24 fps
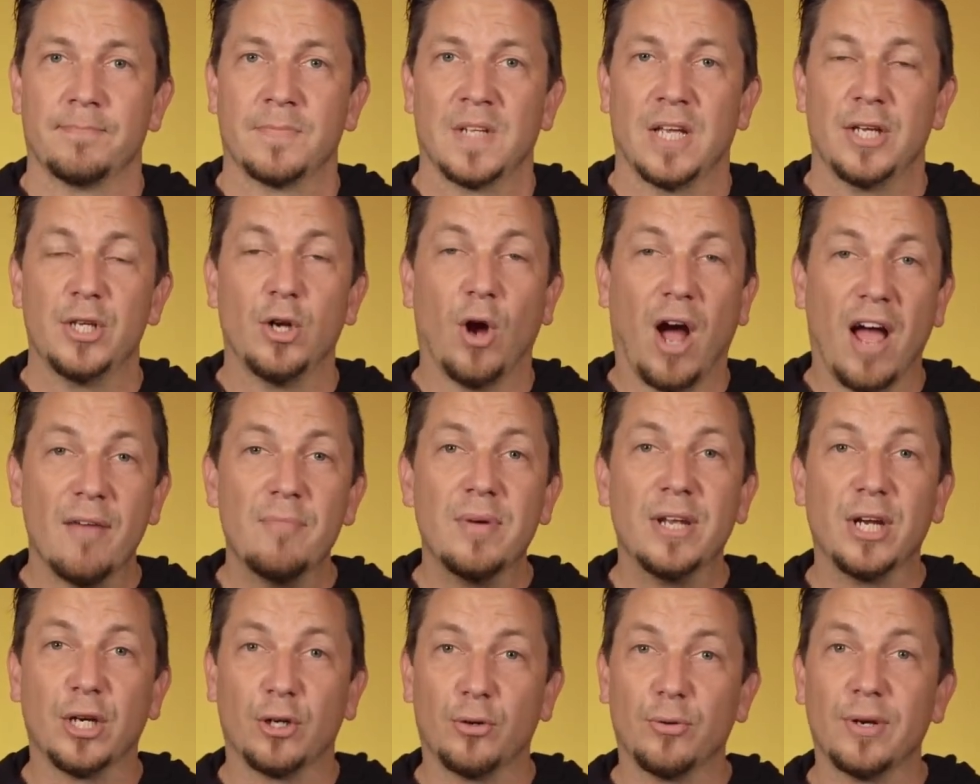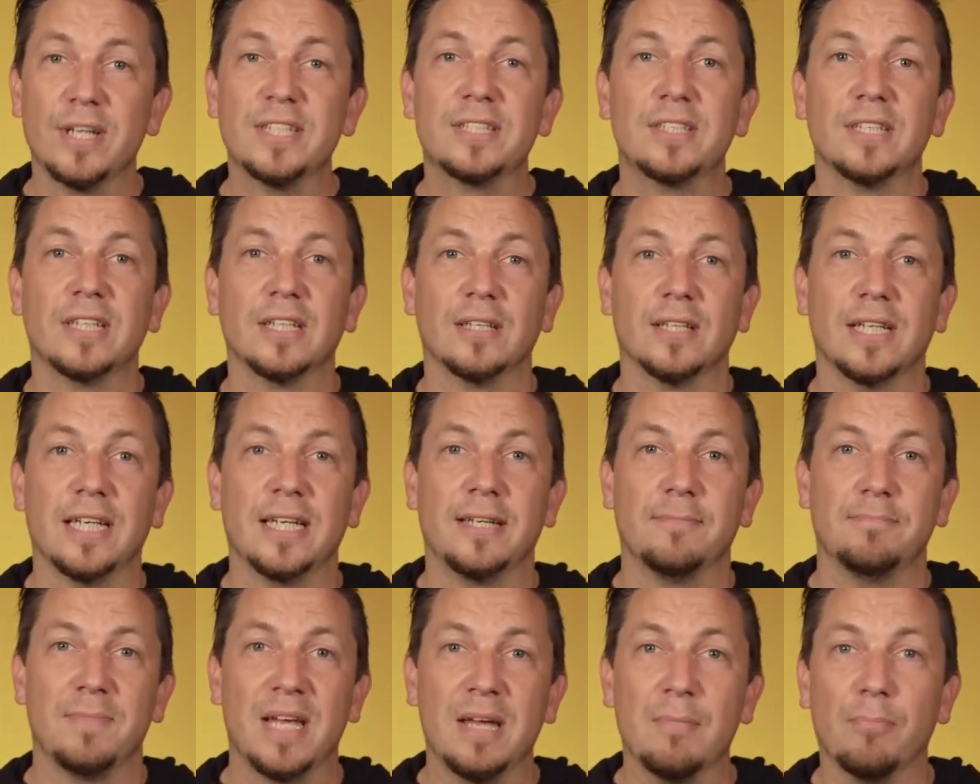You know, I've been
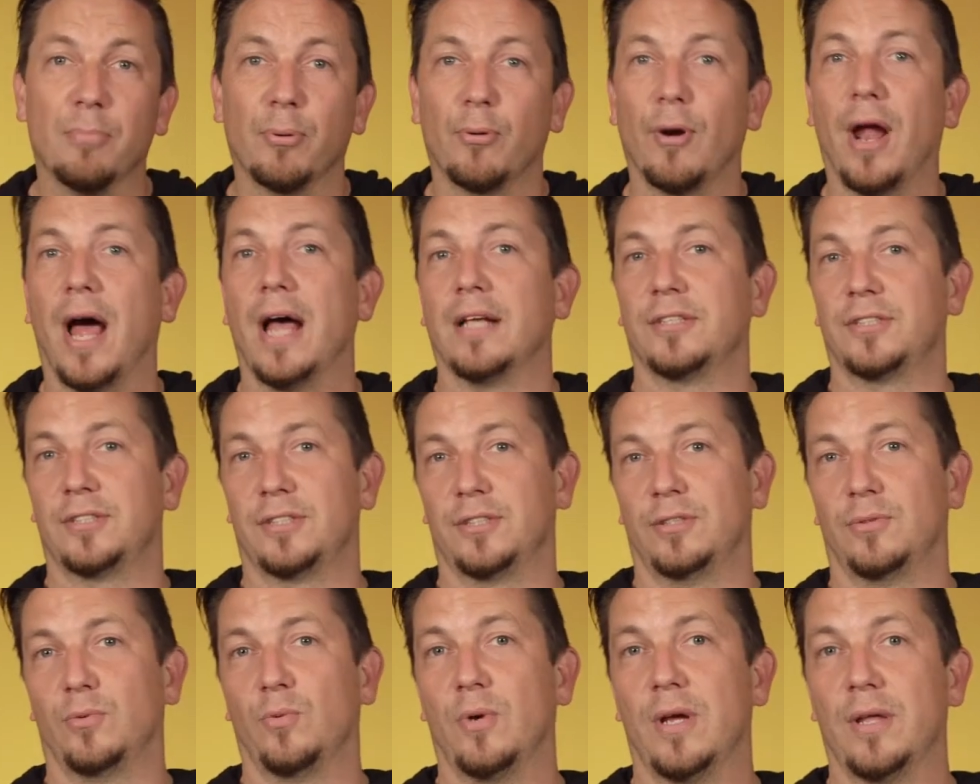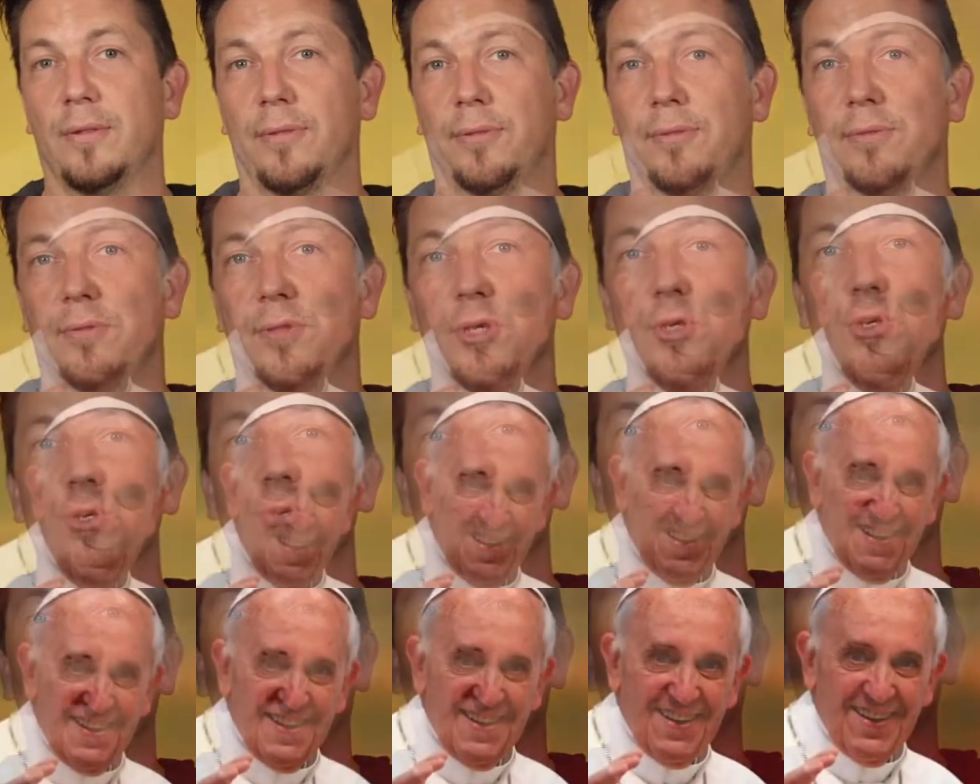increasingly impressed with the new
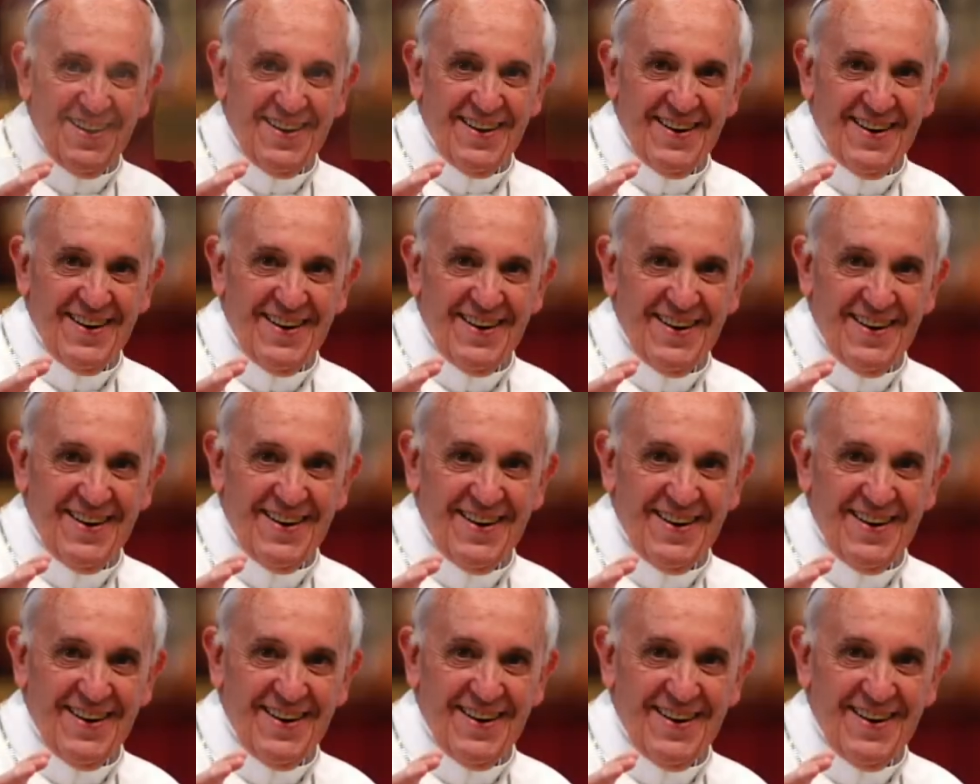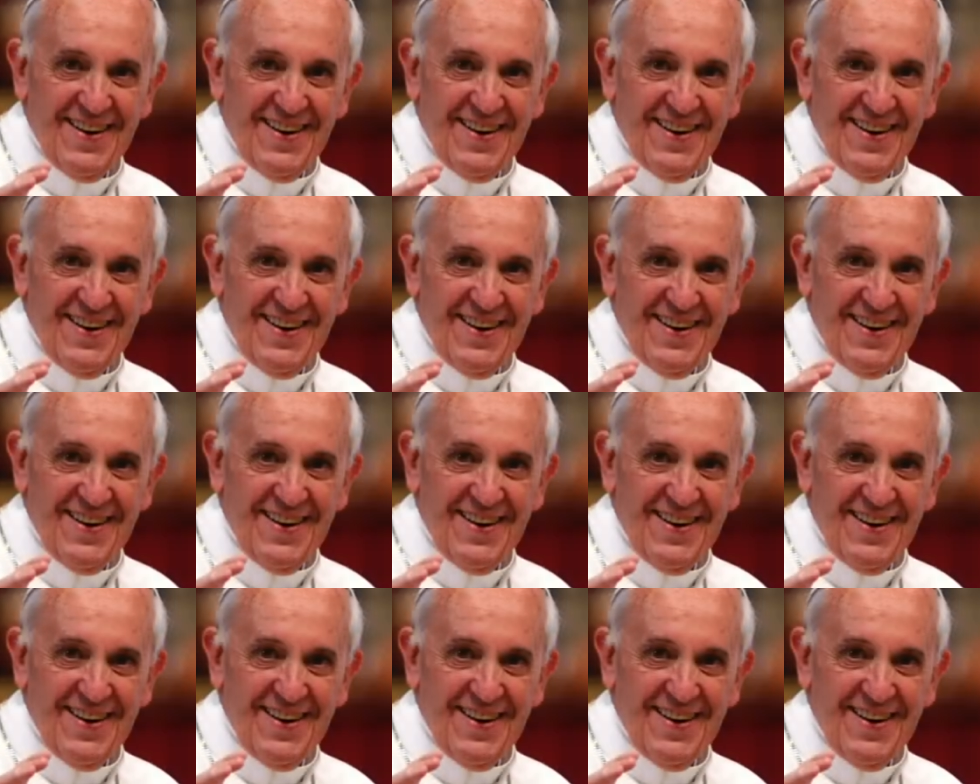Pope, Pope Francis, and his
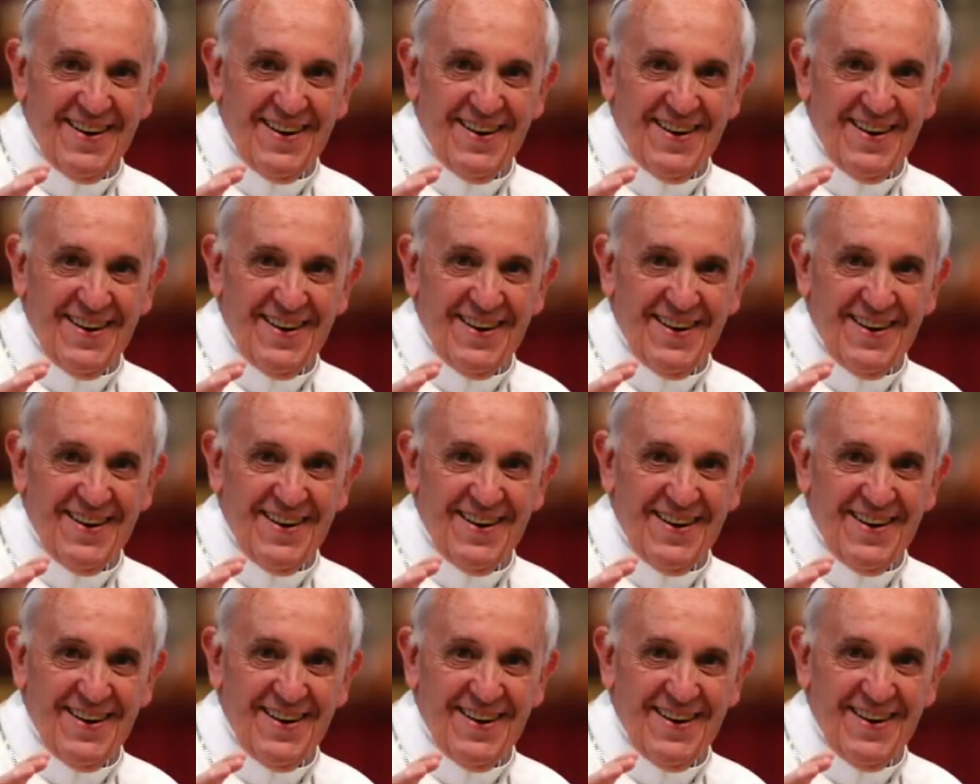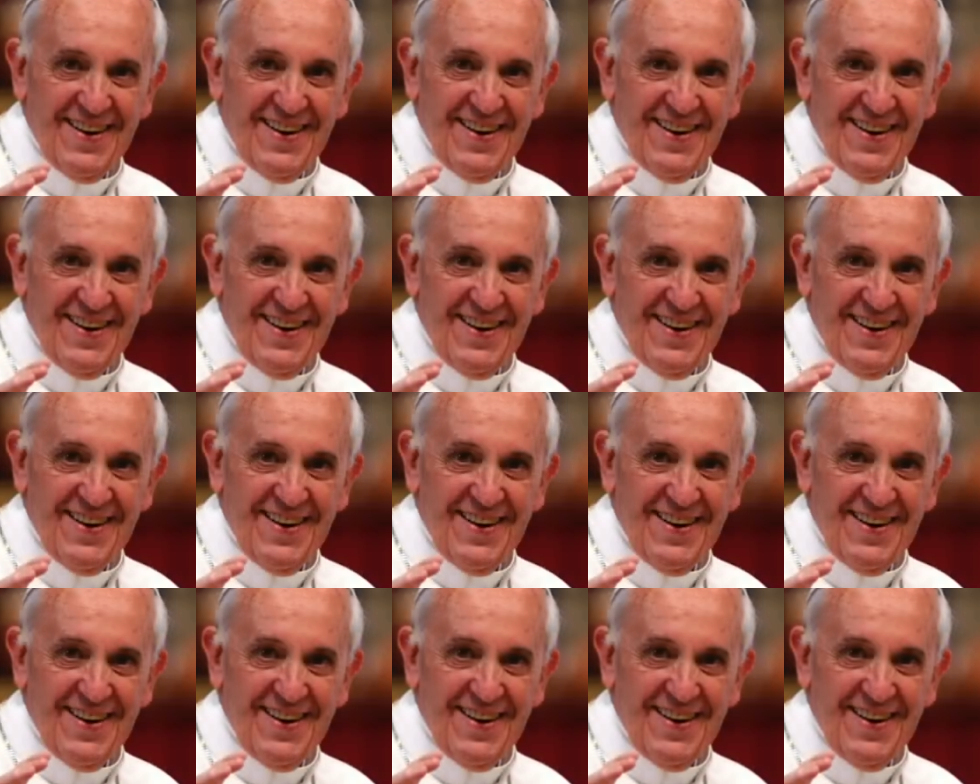willingness to take a stand
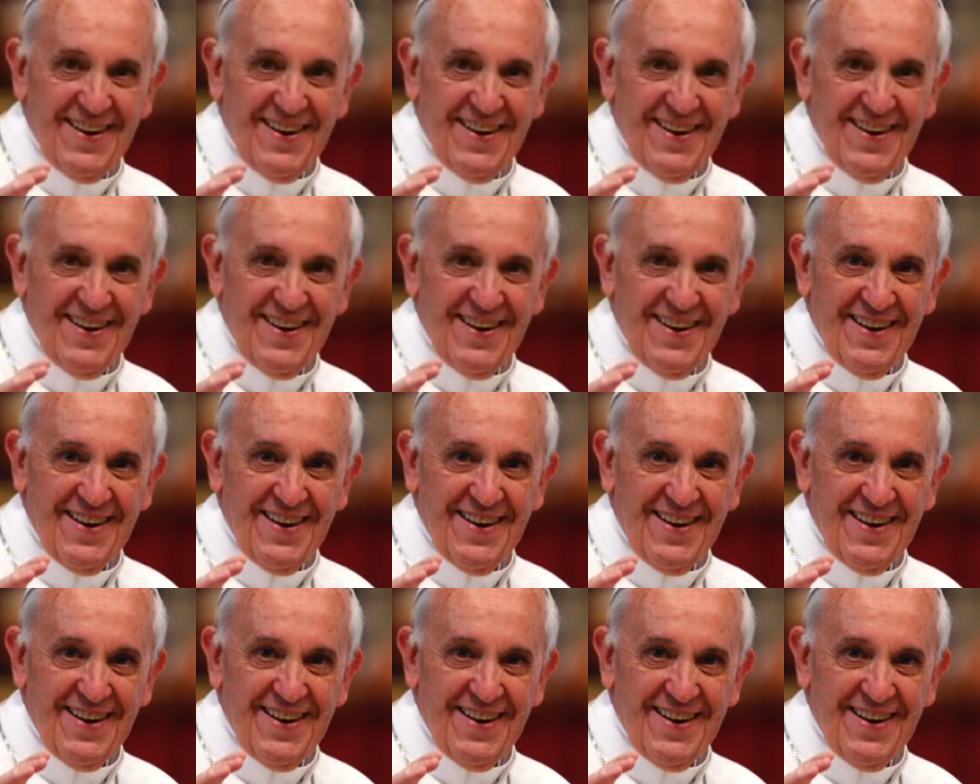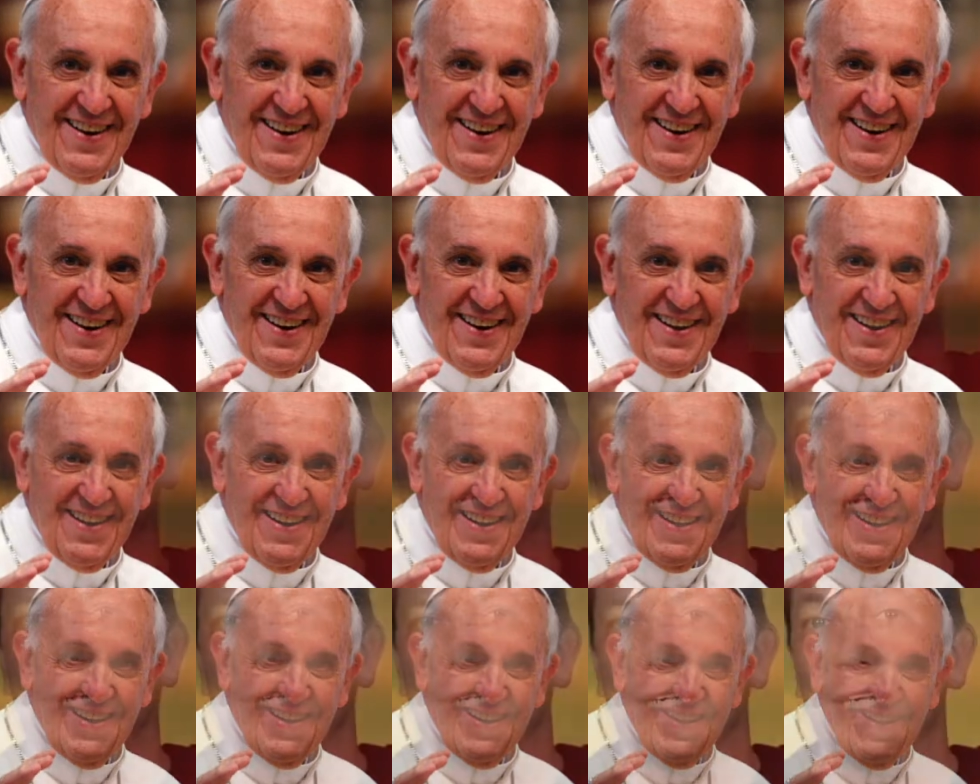in words and in action
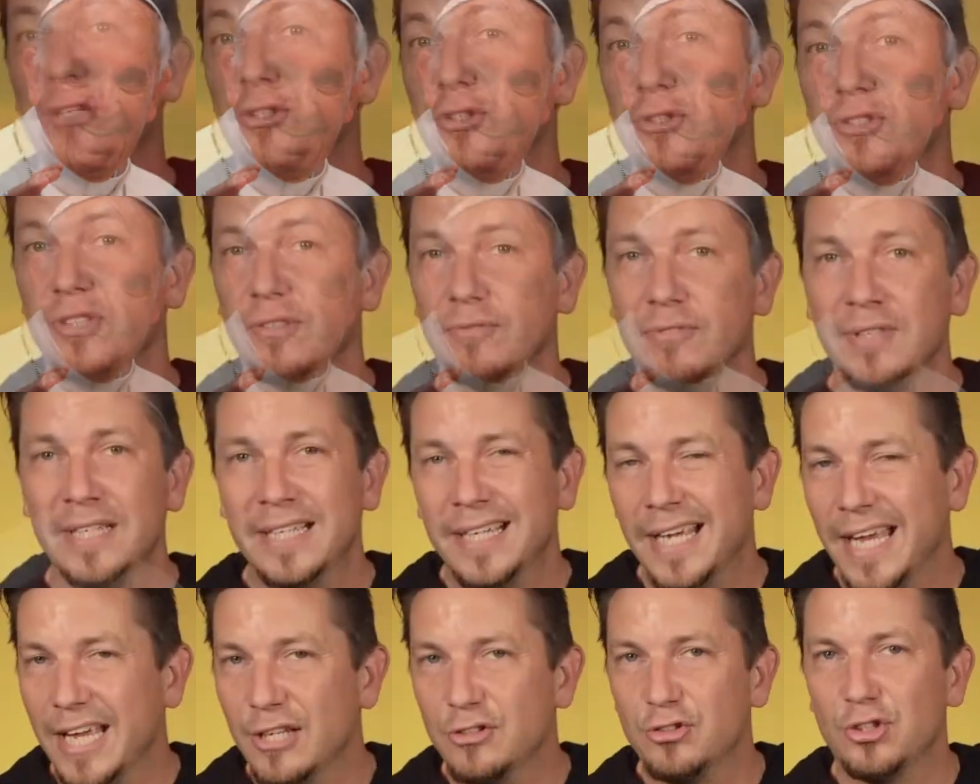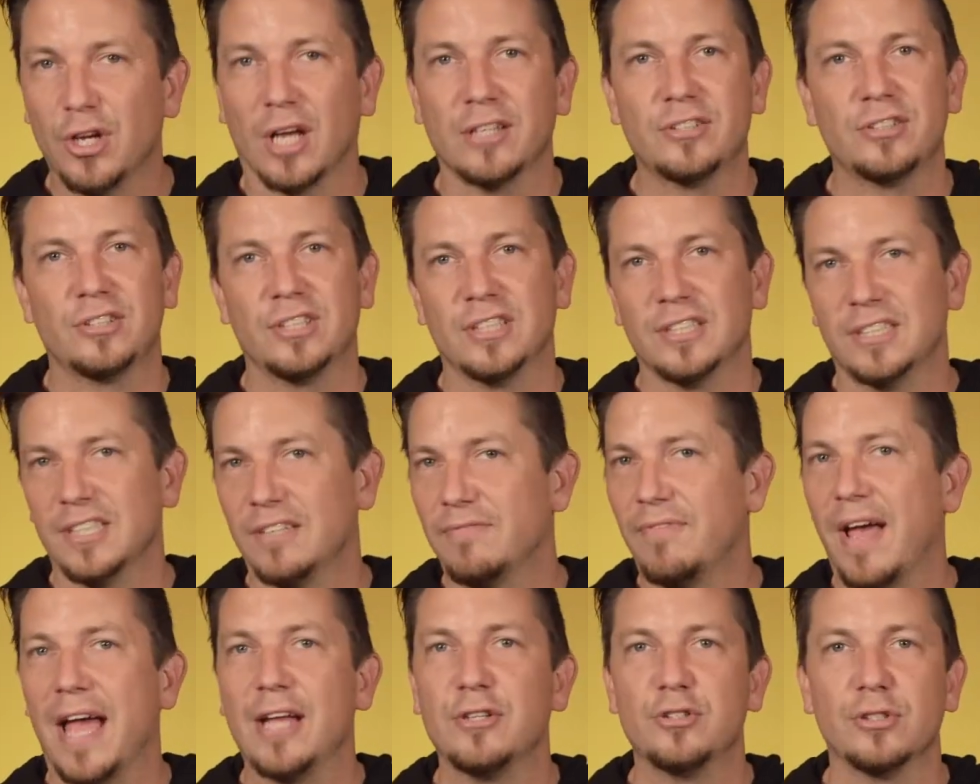on issues of injustice,
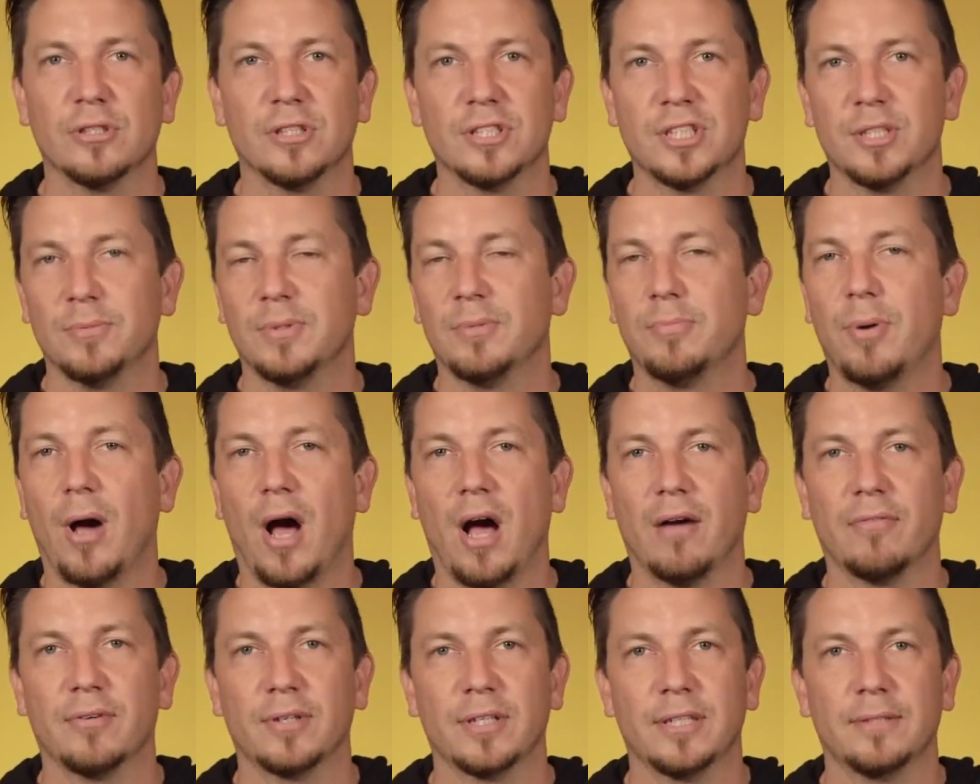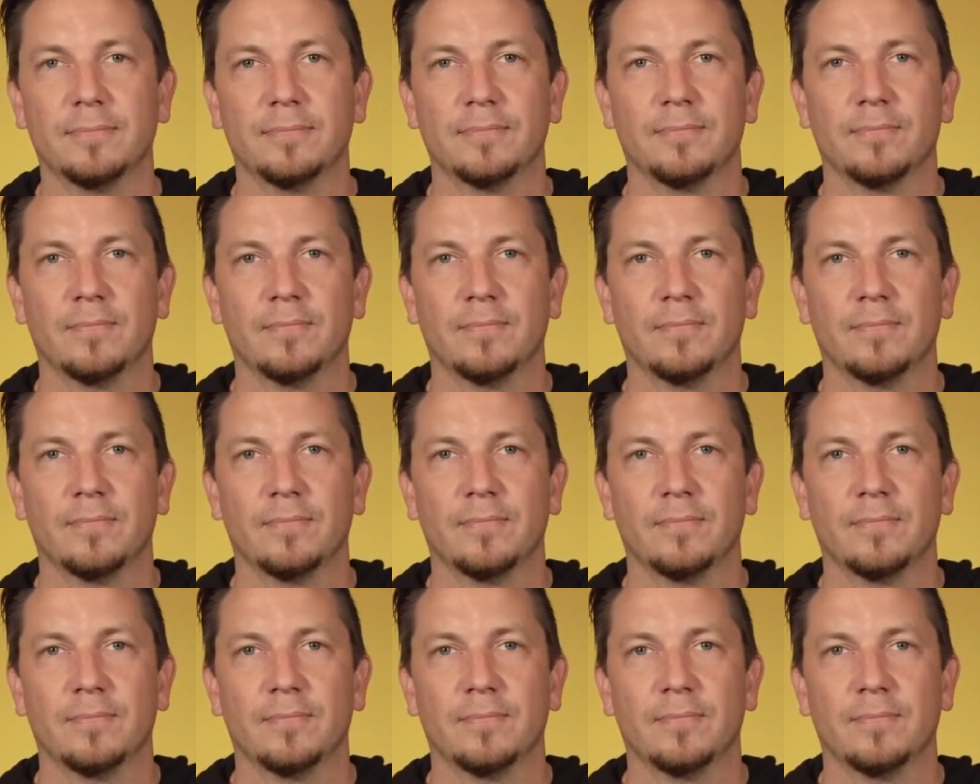evangelism, and poverty.